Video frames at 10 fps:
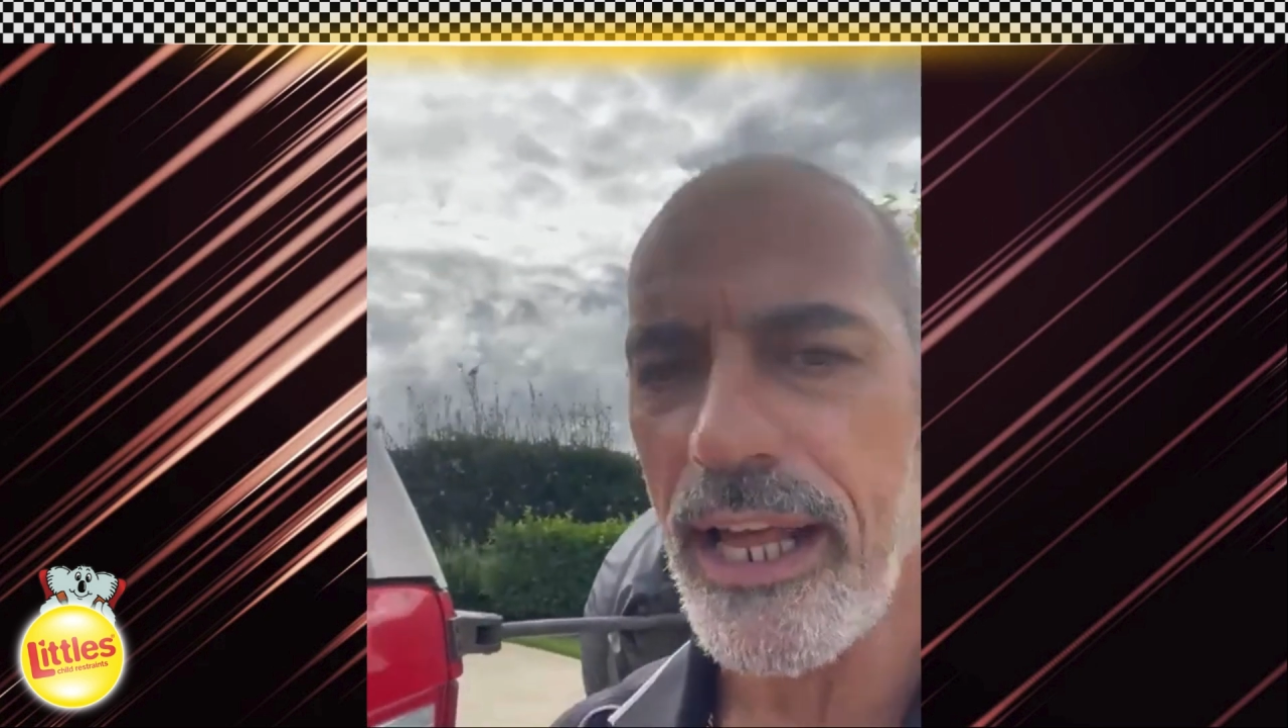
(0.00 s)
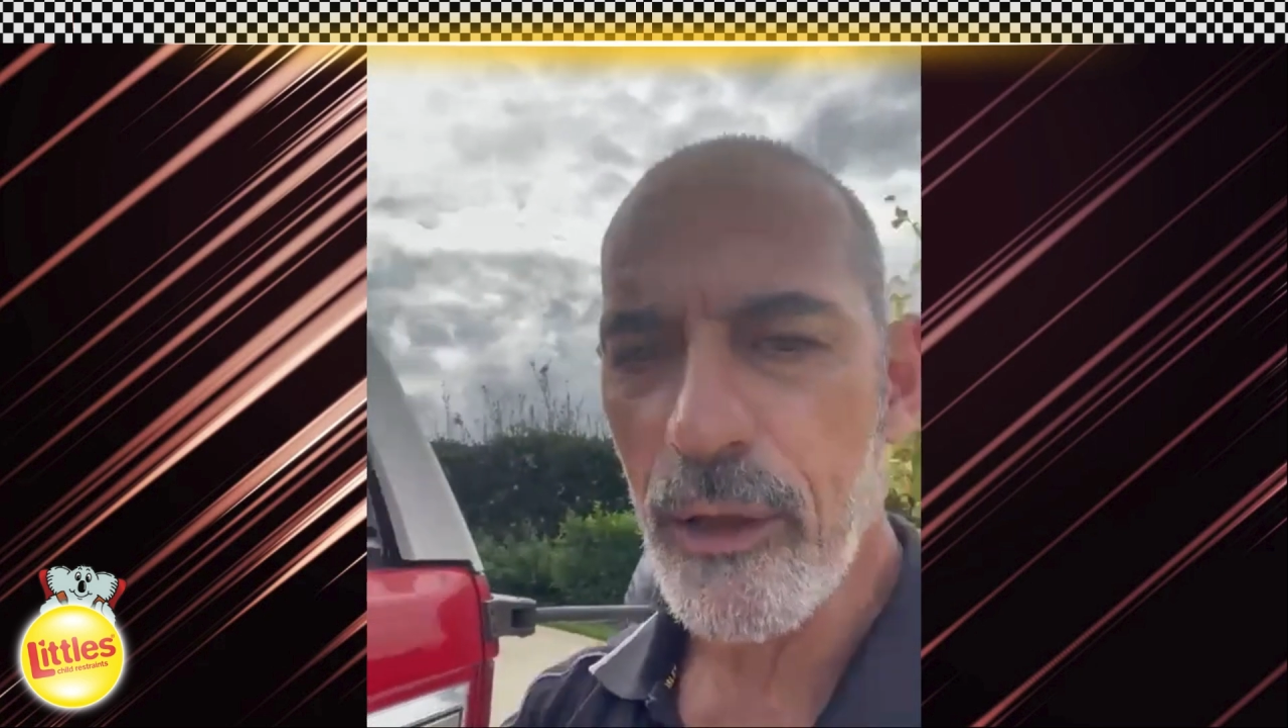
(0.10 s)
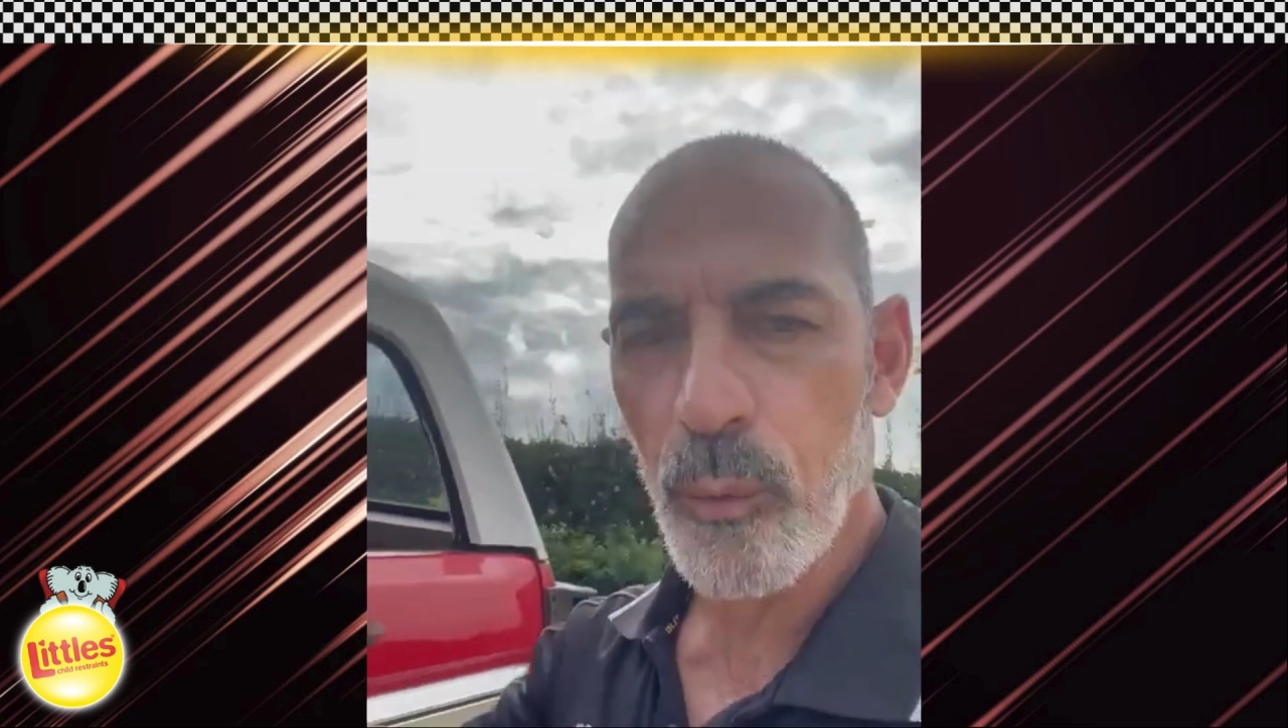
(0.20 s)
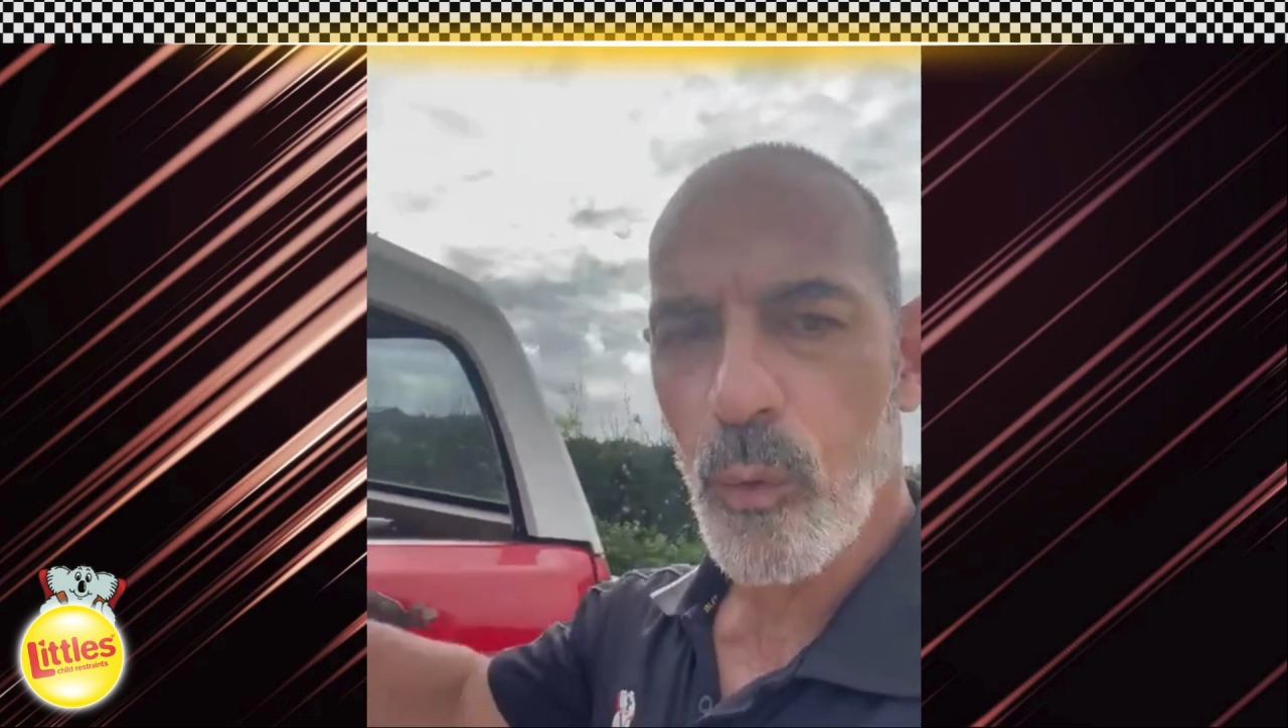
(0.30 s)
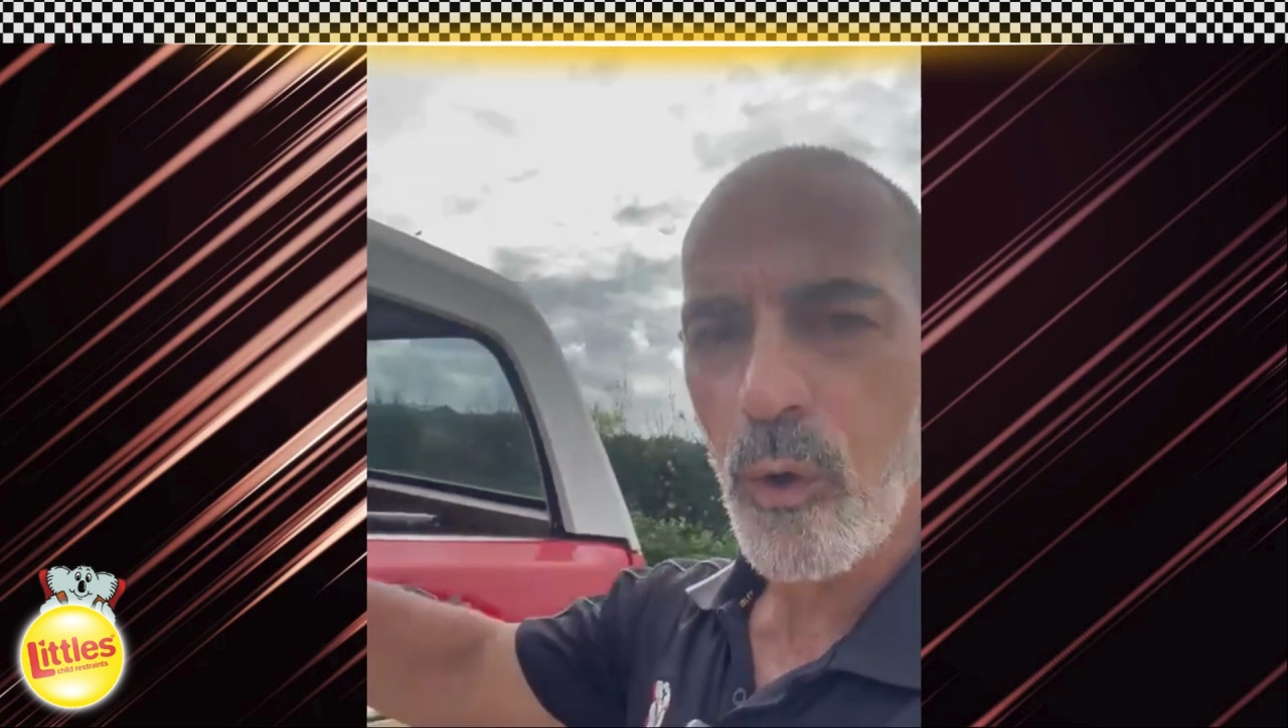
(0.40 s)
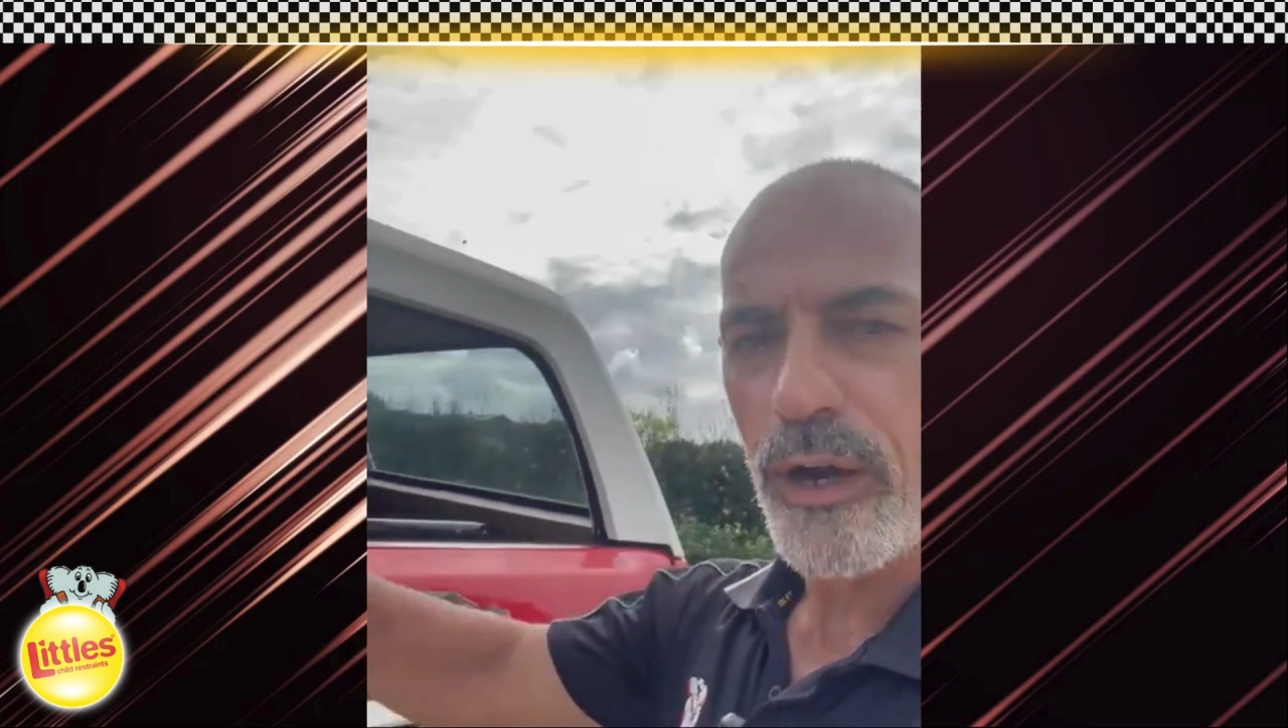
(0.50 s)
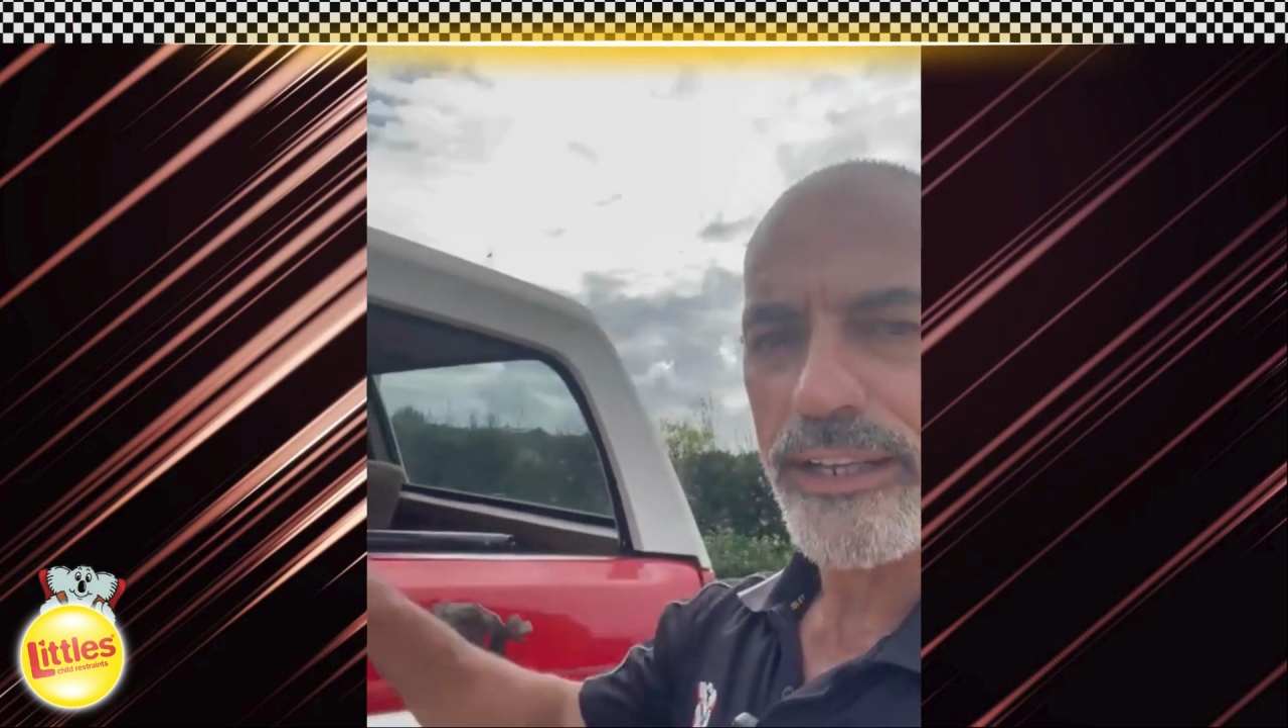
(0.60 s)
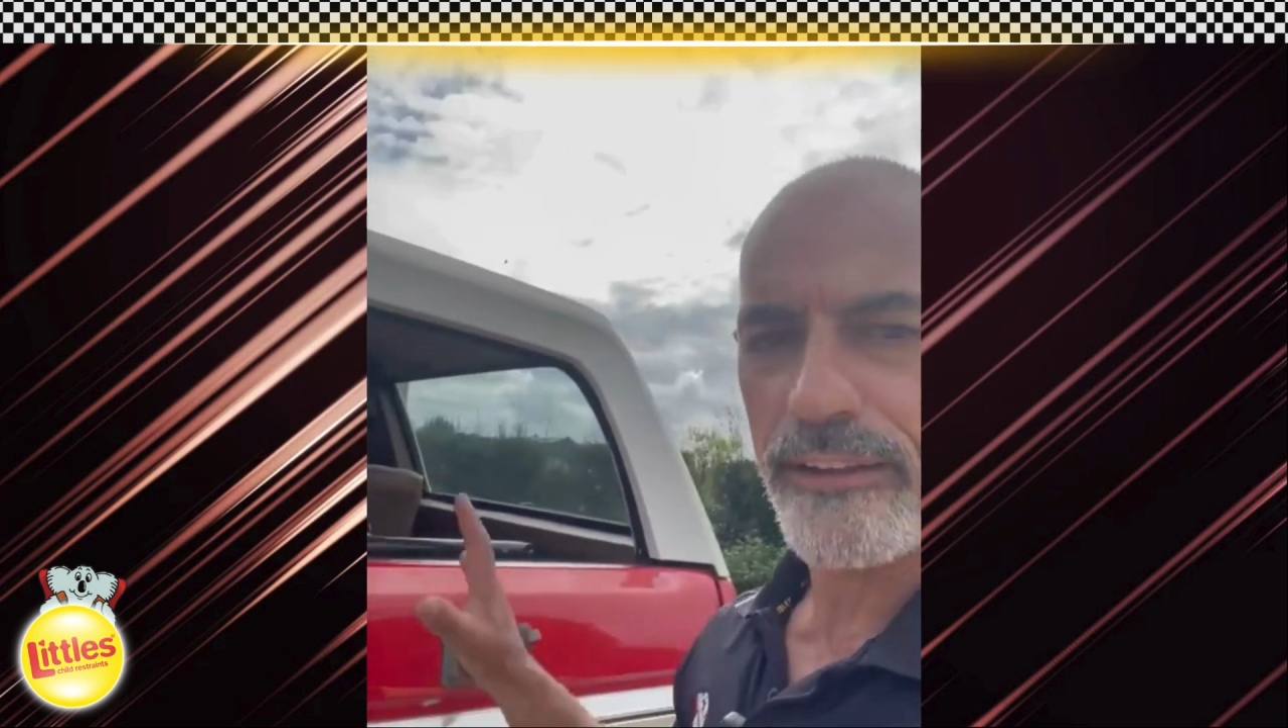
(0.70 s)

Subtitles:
a wide